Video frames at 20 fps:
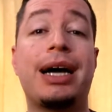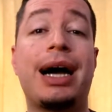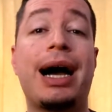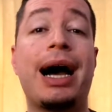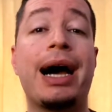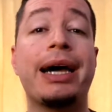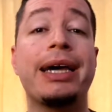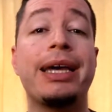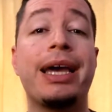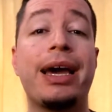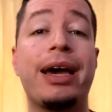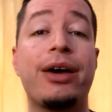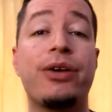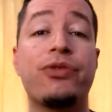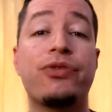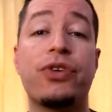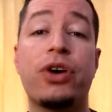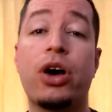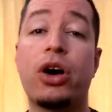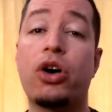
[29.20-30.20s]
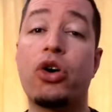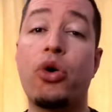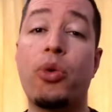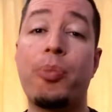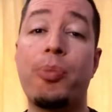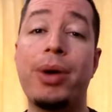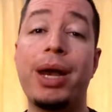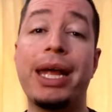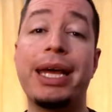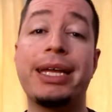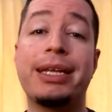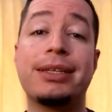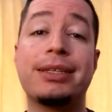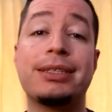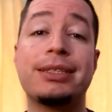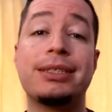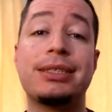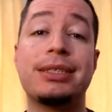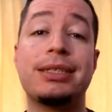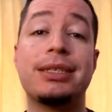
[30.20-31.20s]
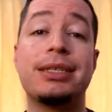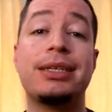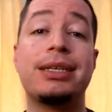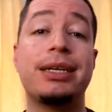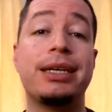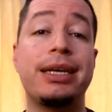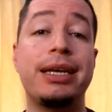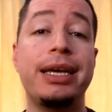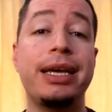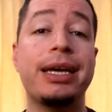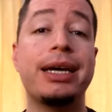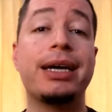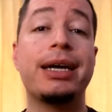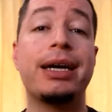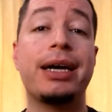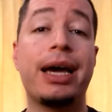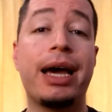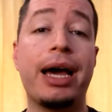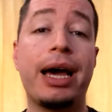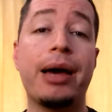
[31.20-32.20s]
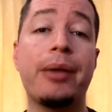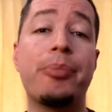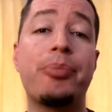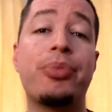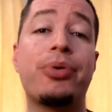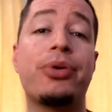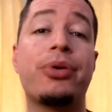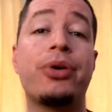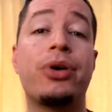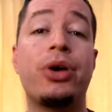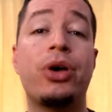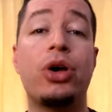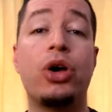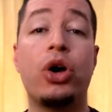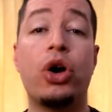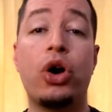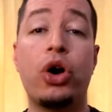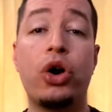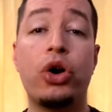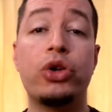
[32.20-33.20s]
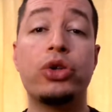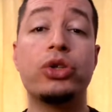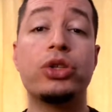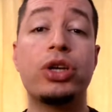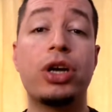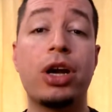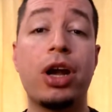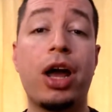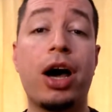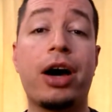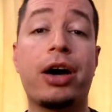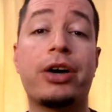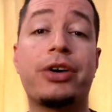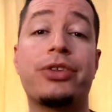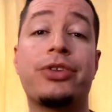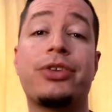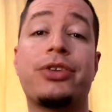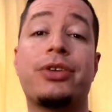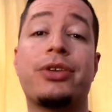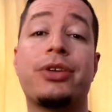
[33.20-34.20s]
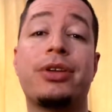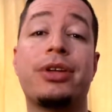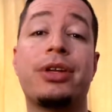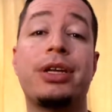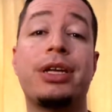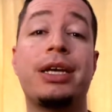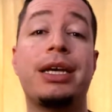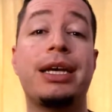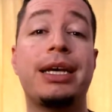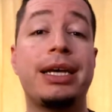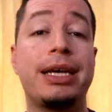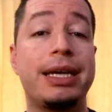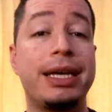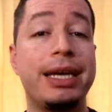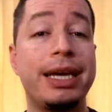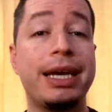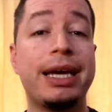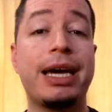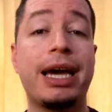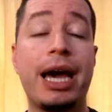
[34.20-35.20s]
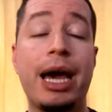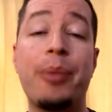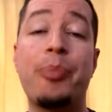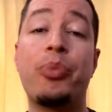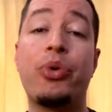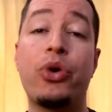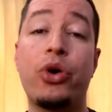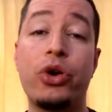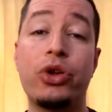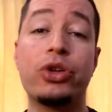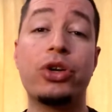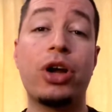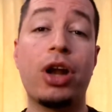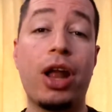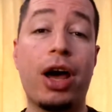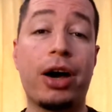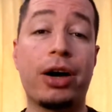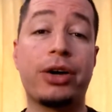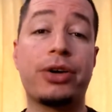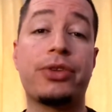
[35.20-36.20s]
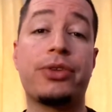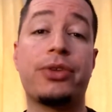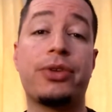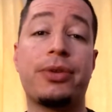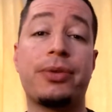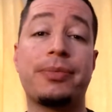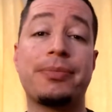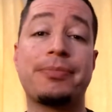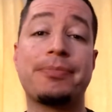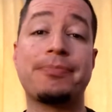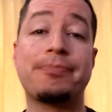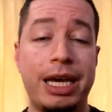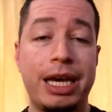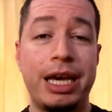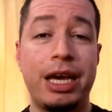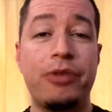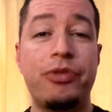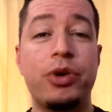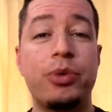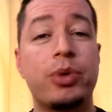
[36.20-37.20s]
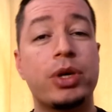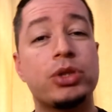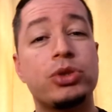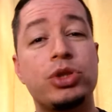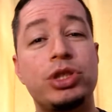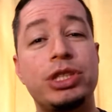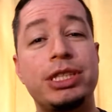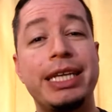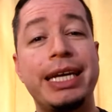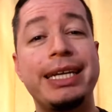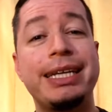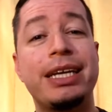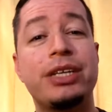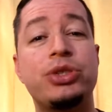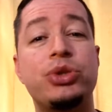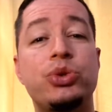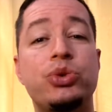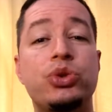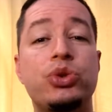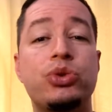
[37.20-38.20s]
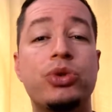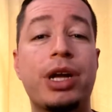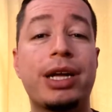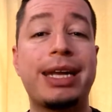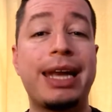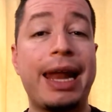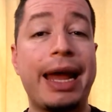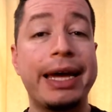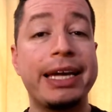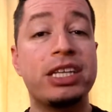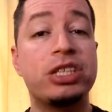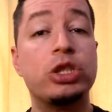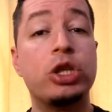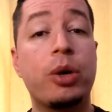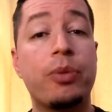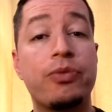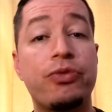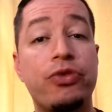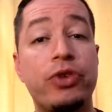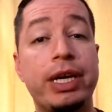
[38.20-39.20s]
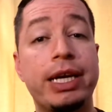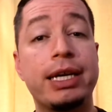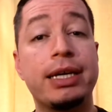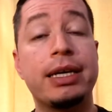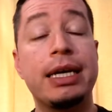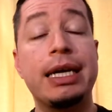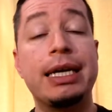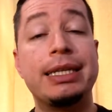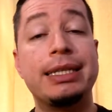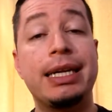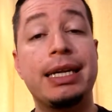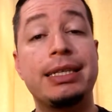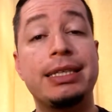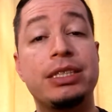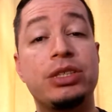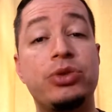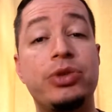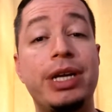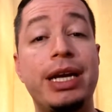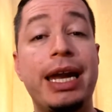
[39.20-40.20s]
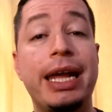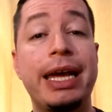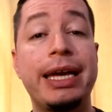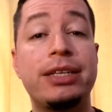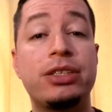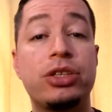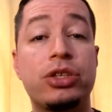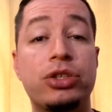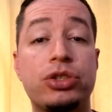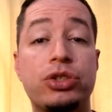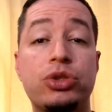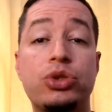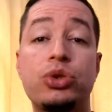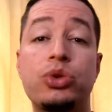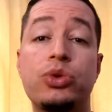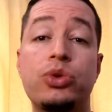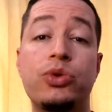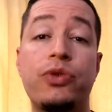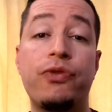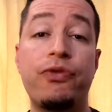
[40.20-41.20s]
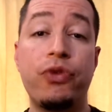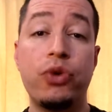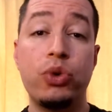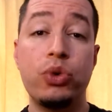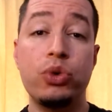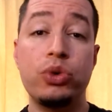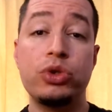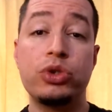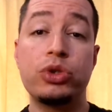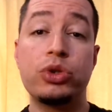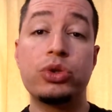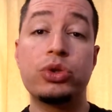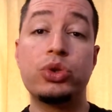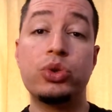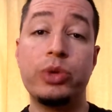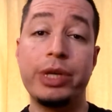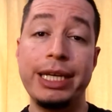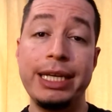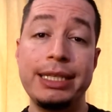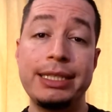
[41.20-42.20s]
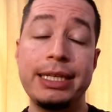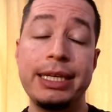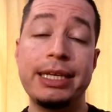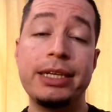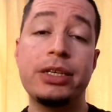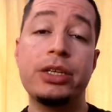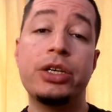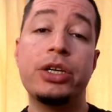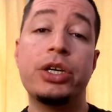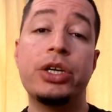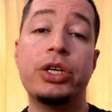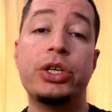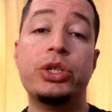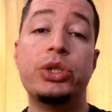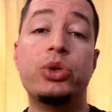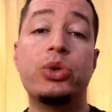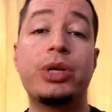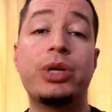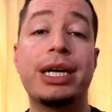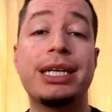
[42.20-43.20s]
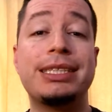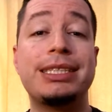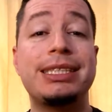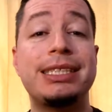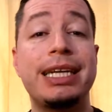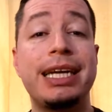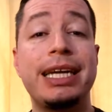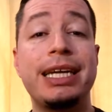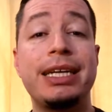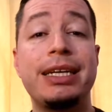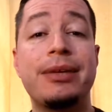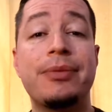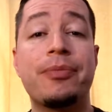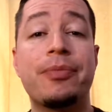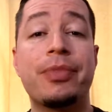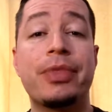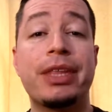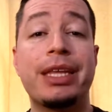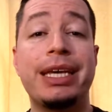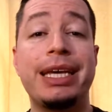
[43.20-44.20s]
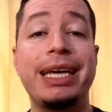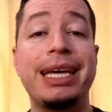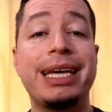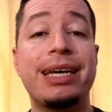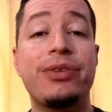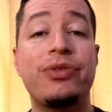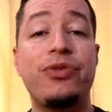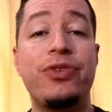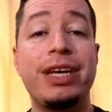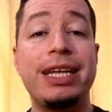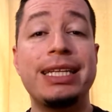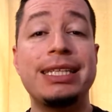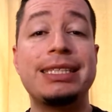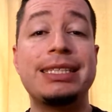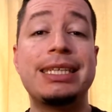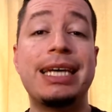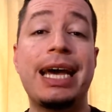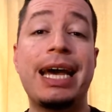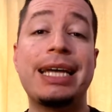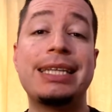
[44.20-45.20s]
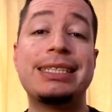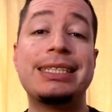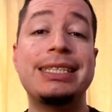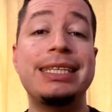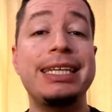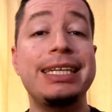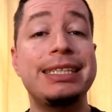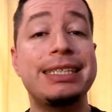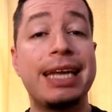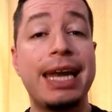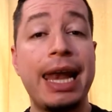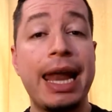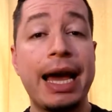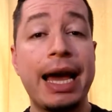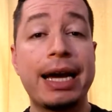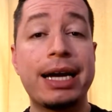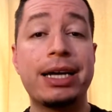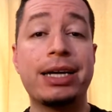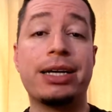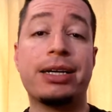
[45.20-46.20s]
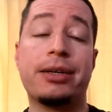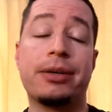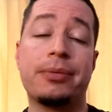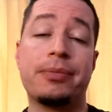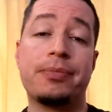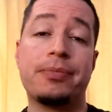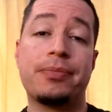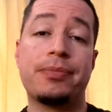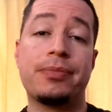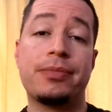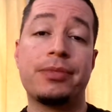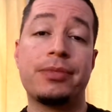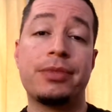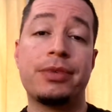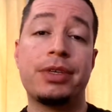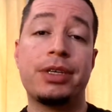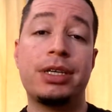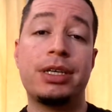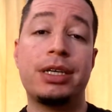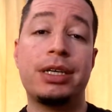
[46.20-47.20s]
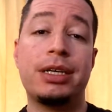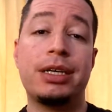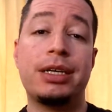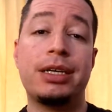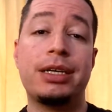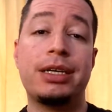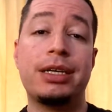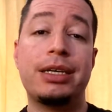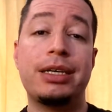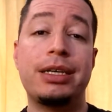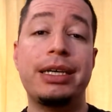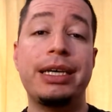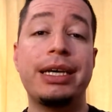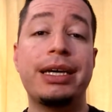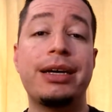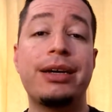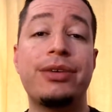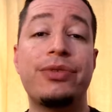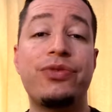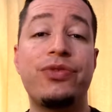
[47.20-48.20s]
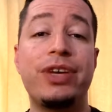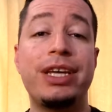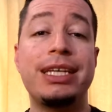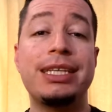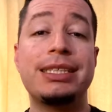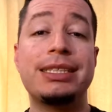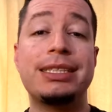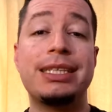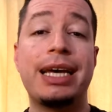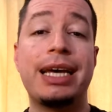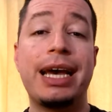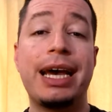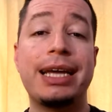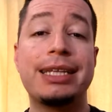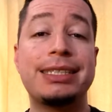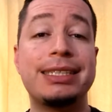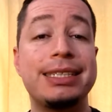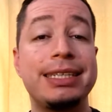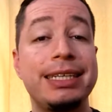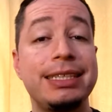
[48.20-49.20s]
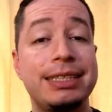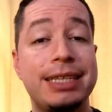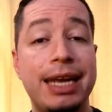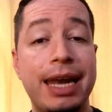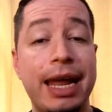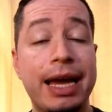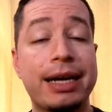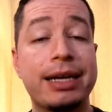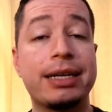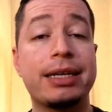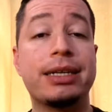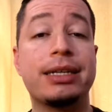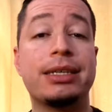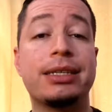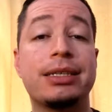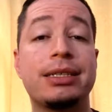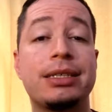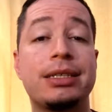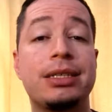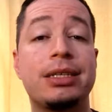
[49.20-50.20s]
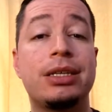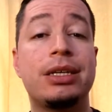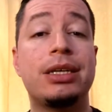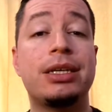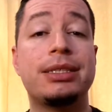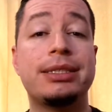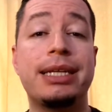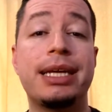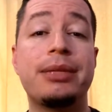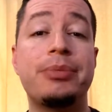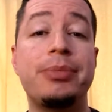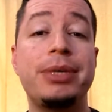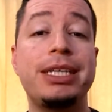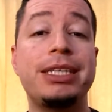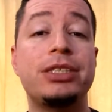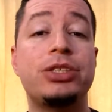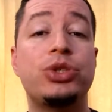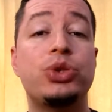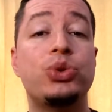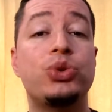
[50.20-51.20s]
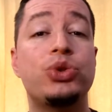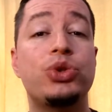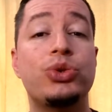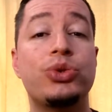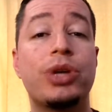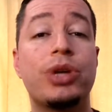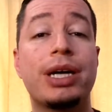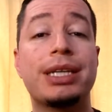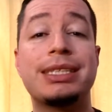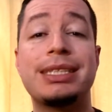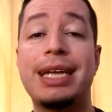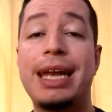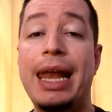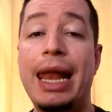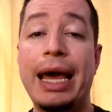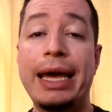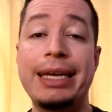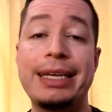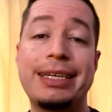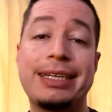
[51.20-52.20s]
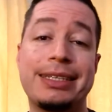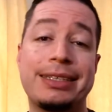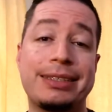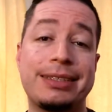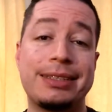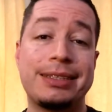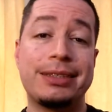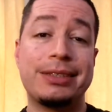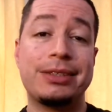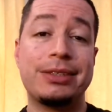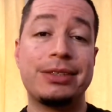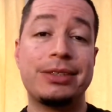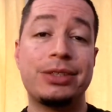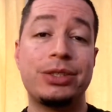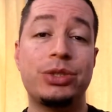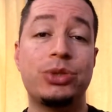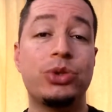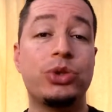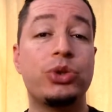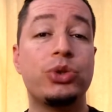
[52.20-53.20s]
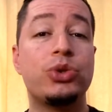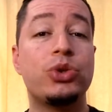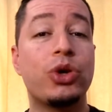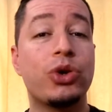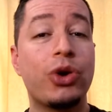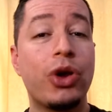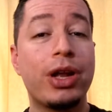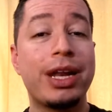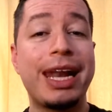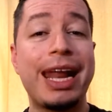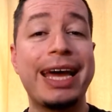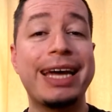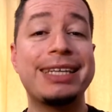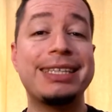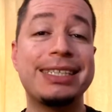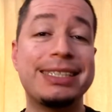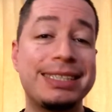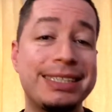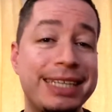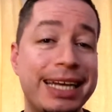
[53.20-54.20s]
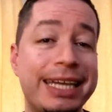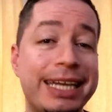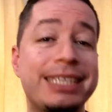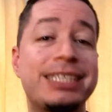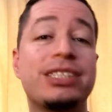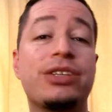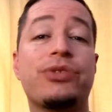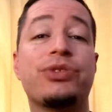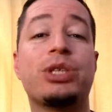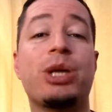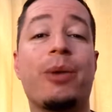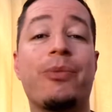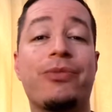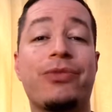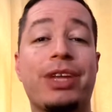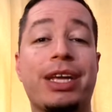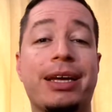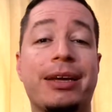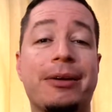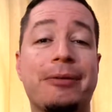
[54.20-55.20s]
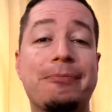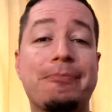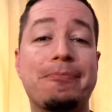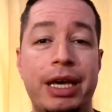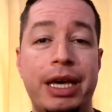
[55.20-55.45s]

I have a complaint. Ik heb een klacht. Ik heb een klacht. If you want to say that you do not like something that is related to food, to eating, you can say ik vind het niet lekker. Ik vind het niet lekker. That means you do not like it. You do not like the taste of something.